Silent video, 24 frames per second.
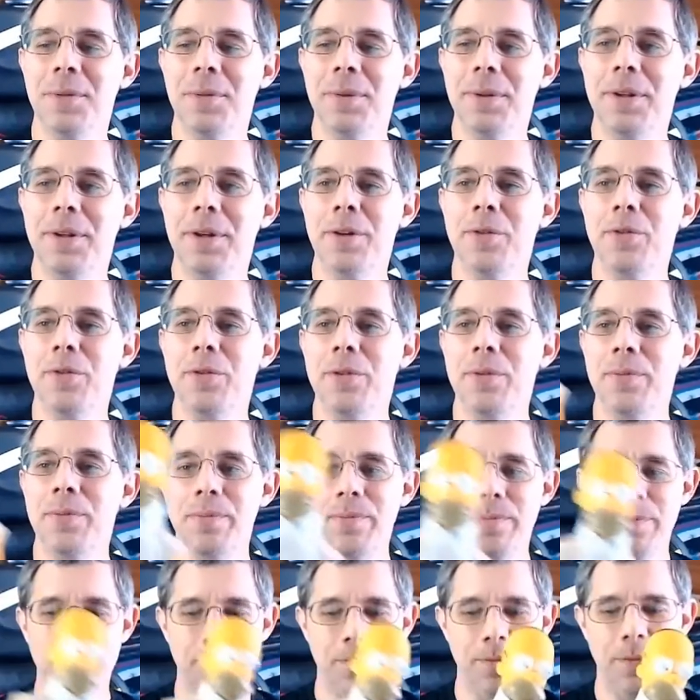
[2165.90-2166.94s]
I mean, they're
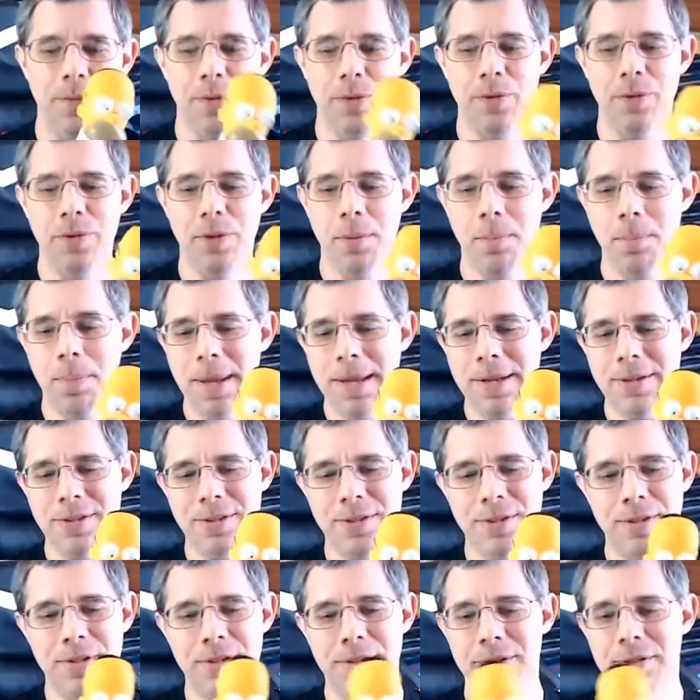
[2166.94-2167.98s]
the
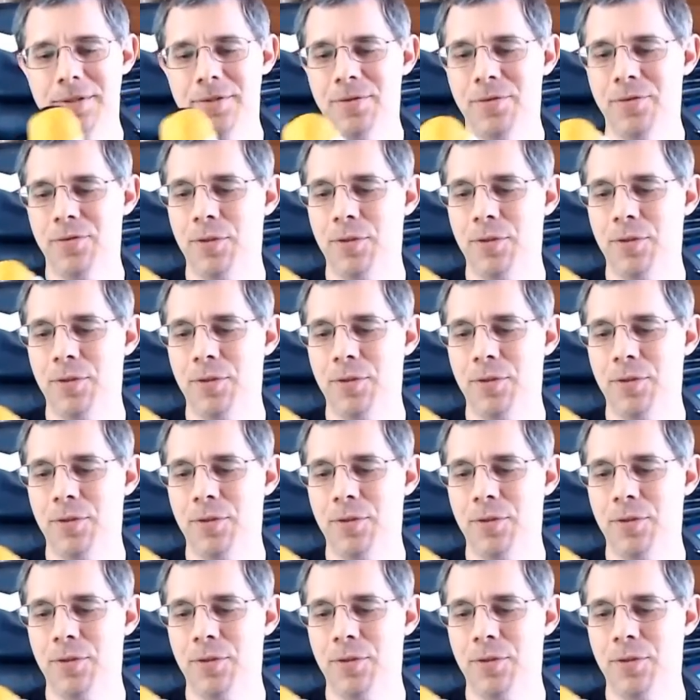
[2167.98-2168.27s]
best